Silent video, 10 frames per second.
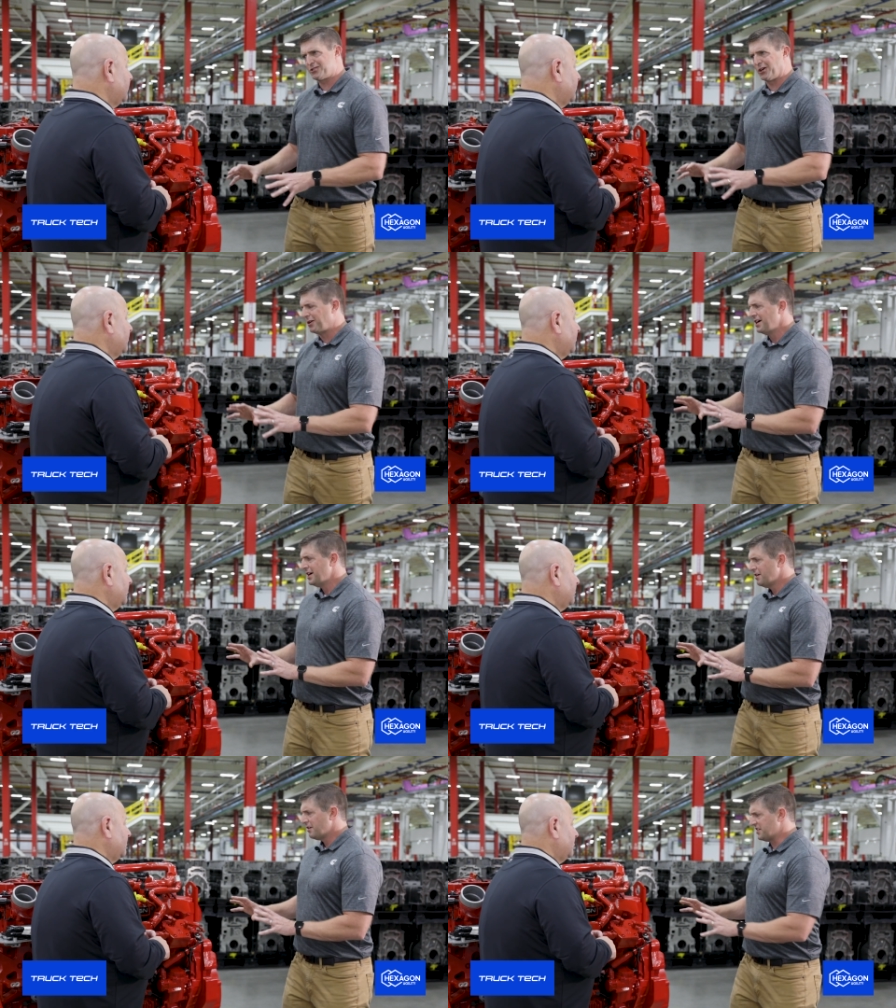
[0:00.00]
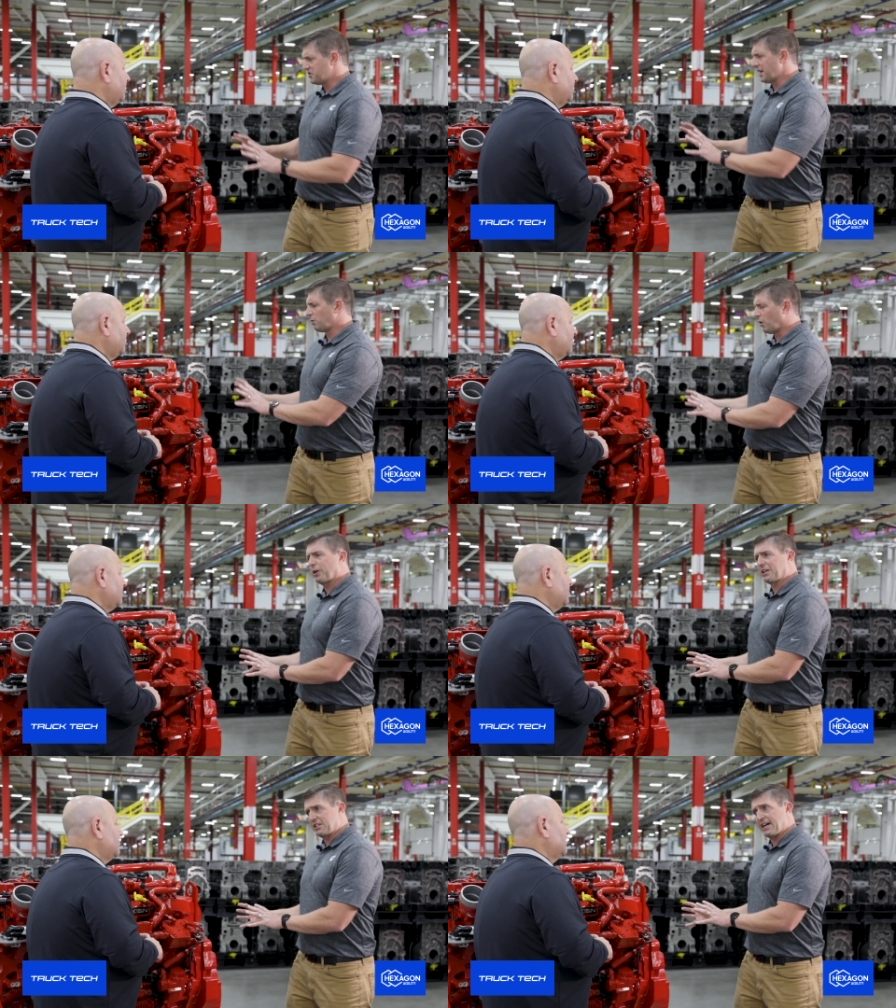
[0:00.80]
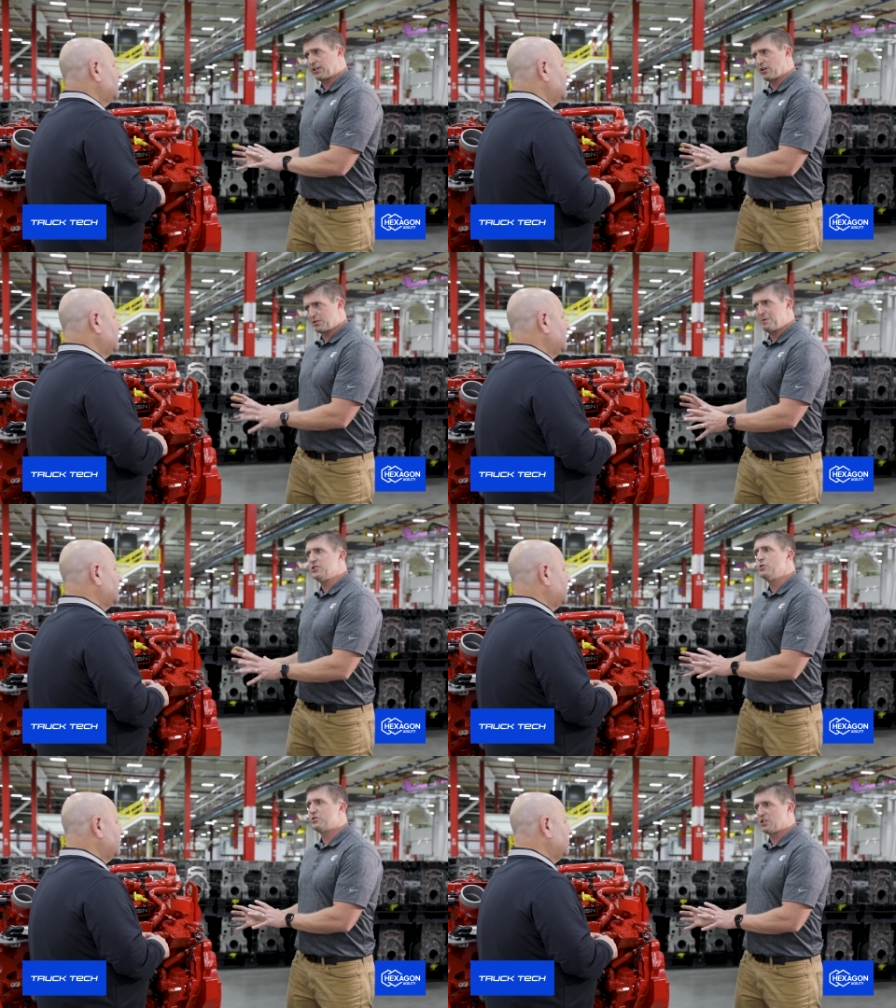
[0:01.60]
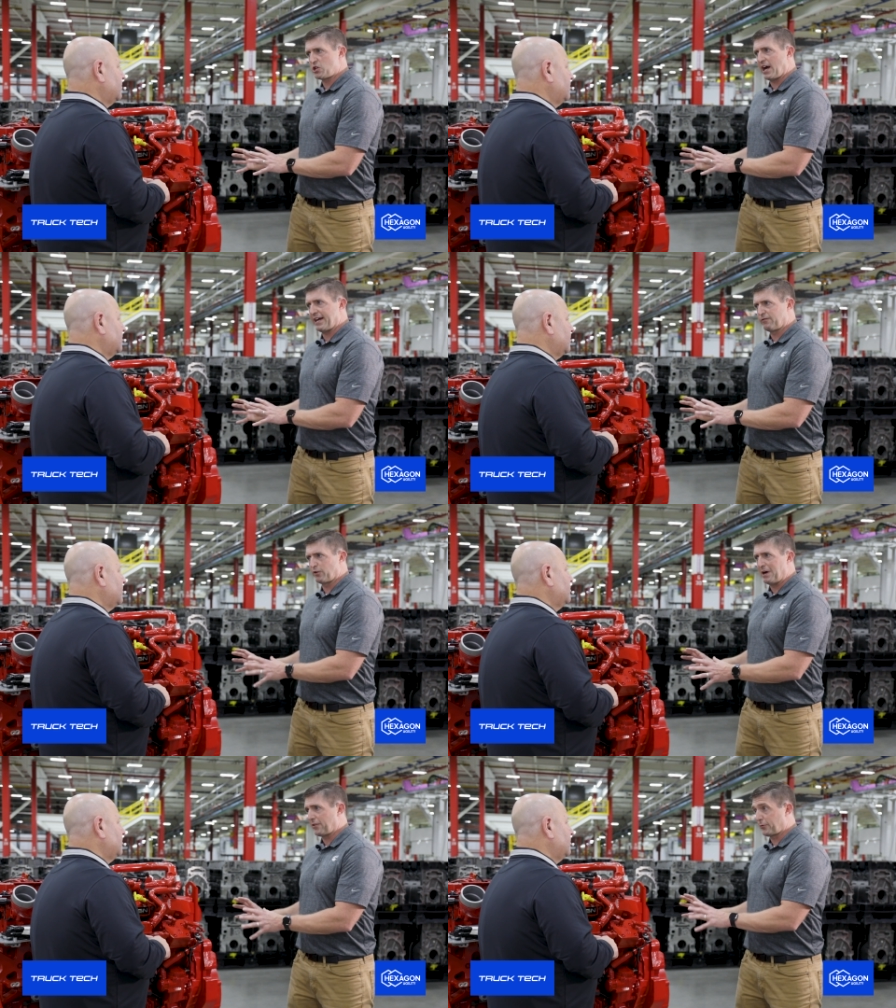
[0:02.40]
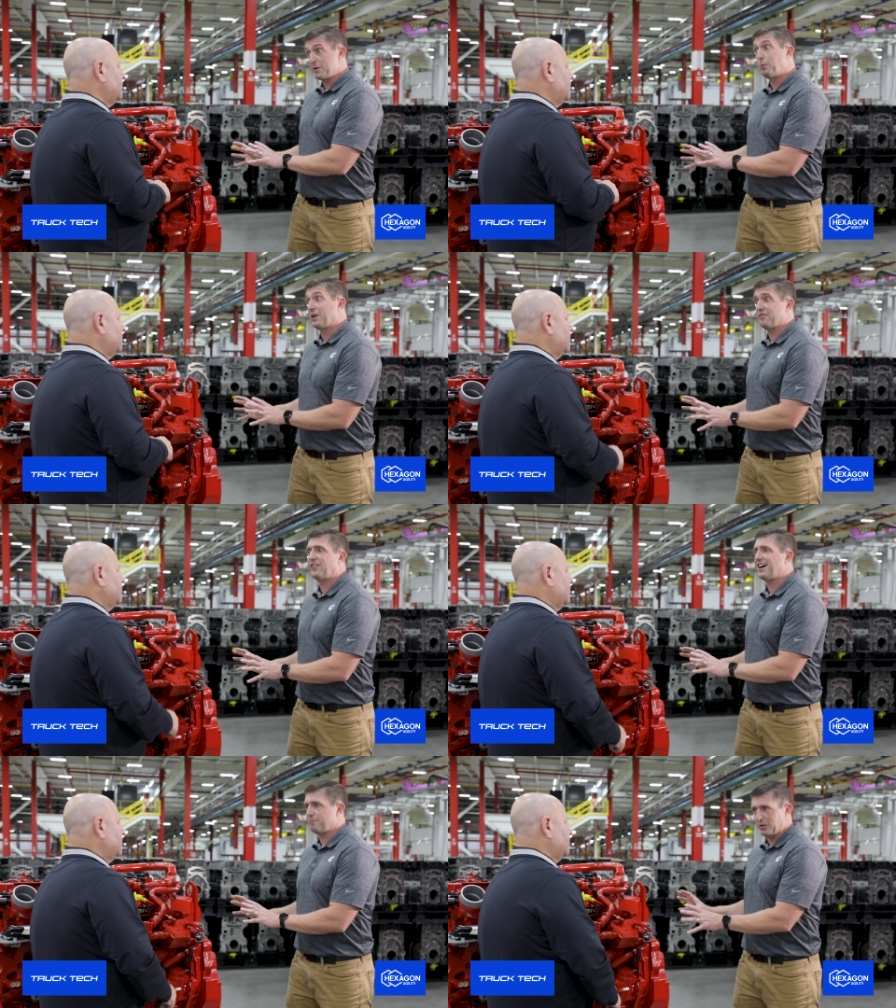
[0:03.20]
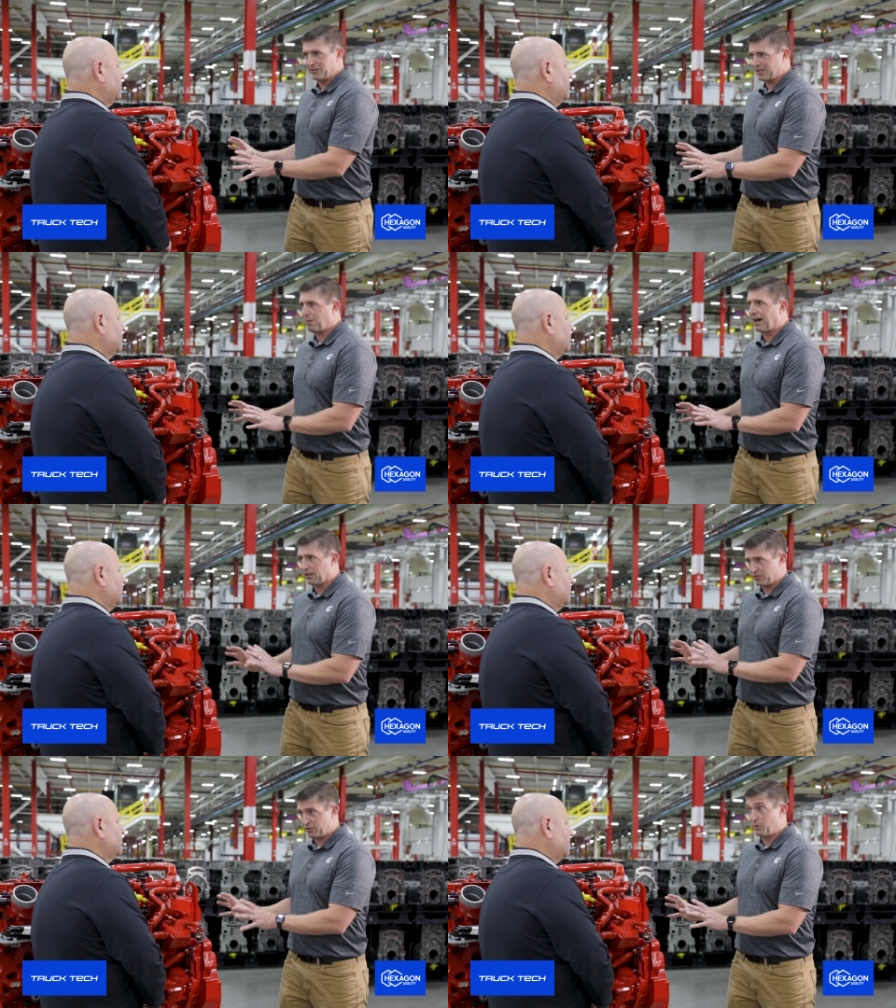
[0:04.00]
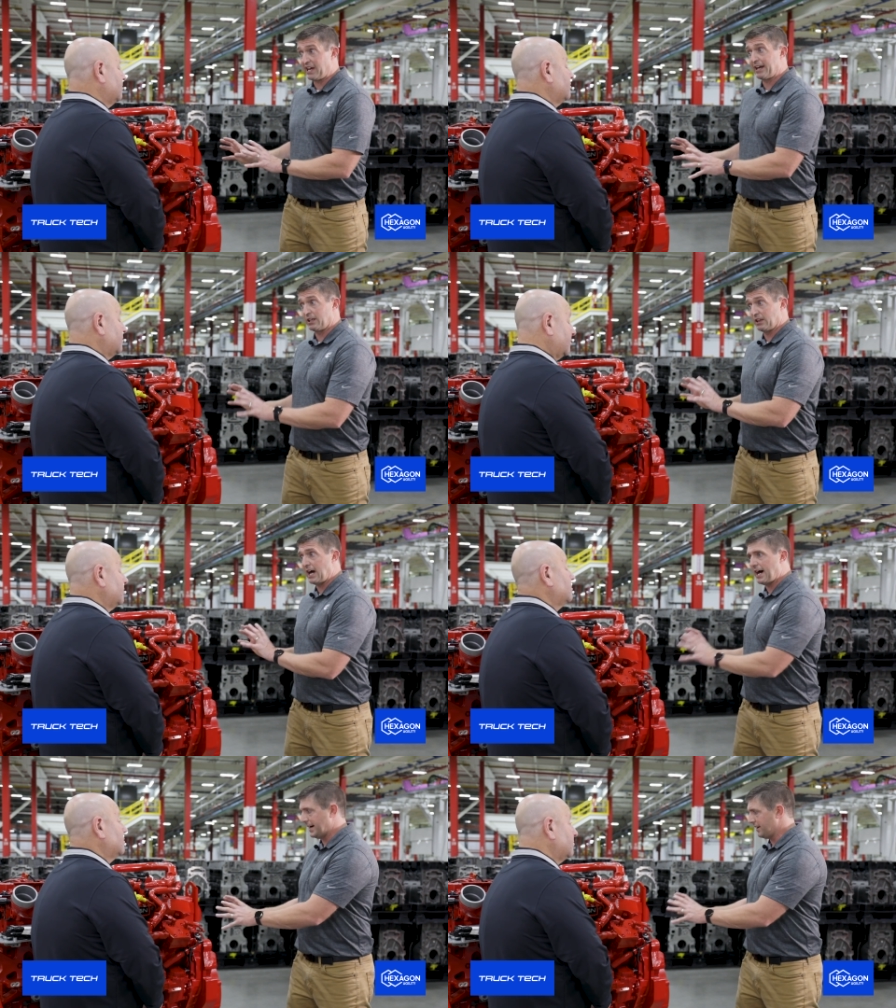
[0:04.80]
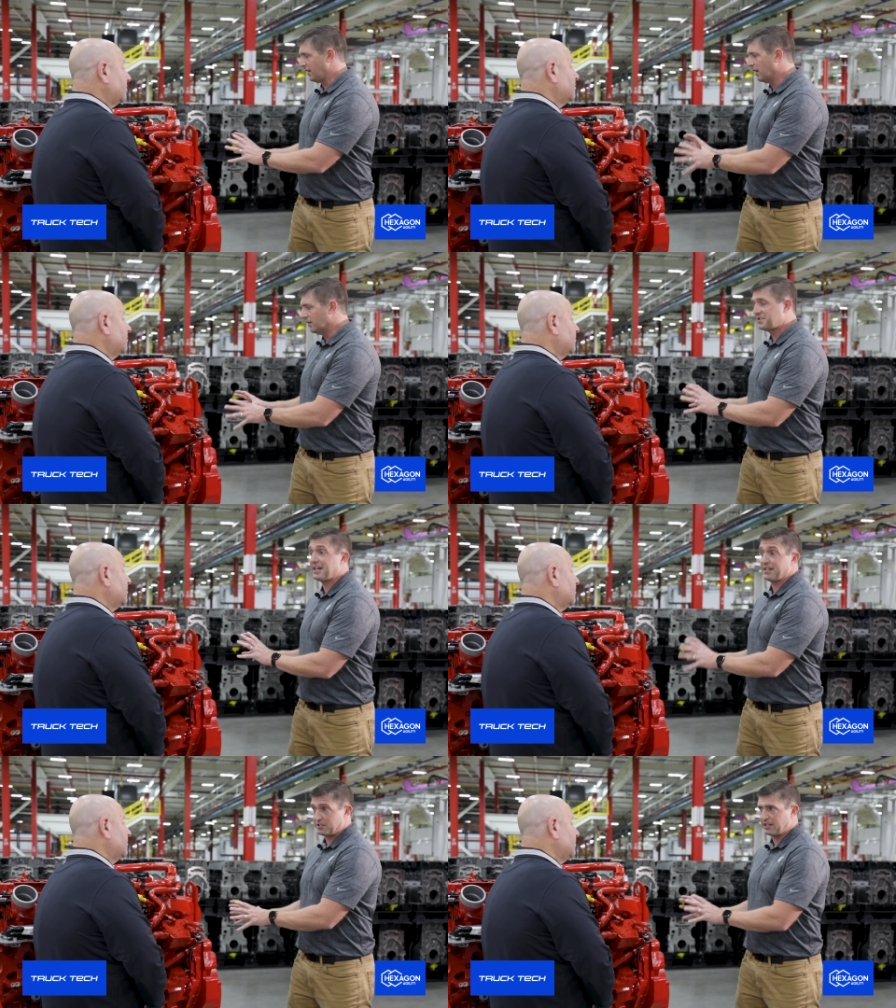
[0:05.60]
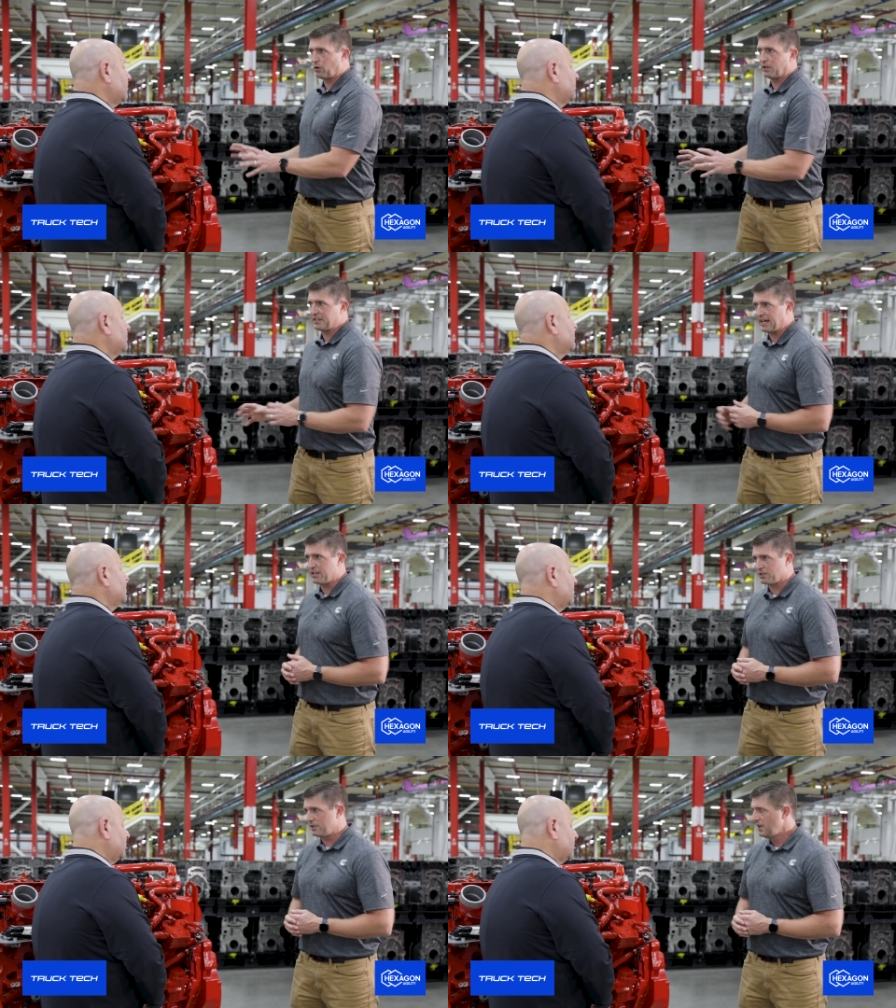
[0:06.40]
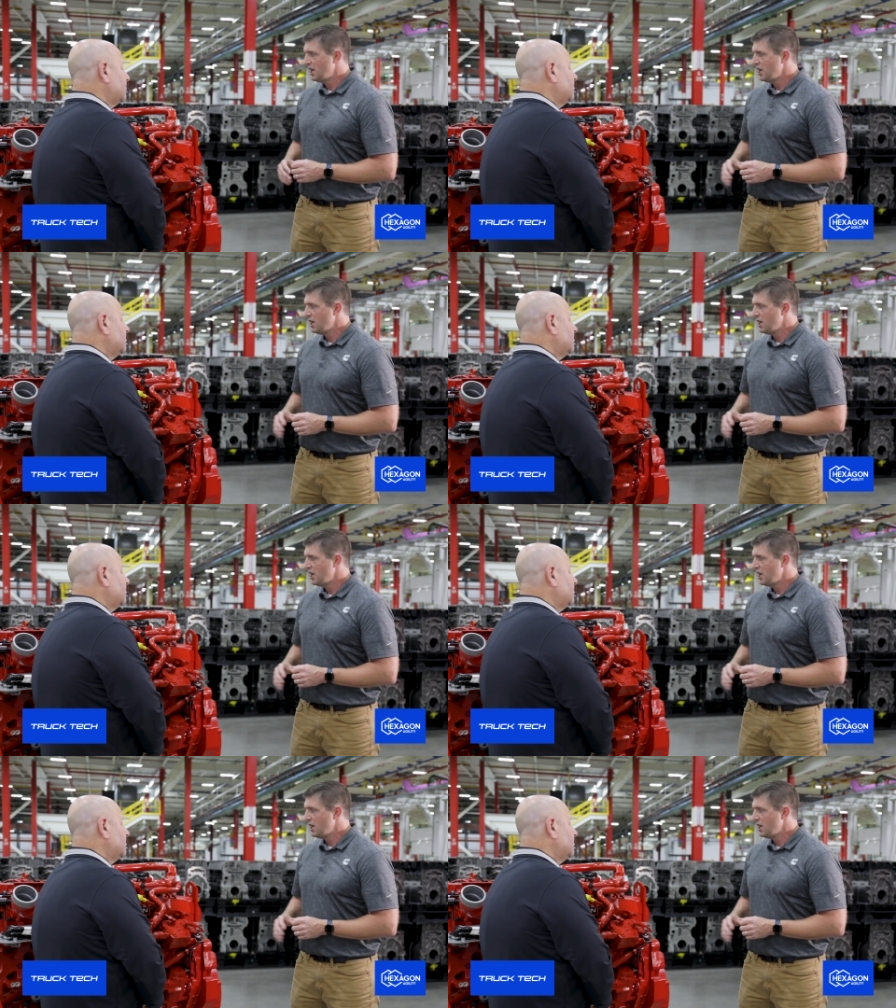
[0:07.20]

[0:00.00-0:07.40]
So the general architecture has been used in China for about 3.5 billion miles. So we got a lot of testing on the engine,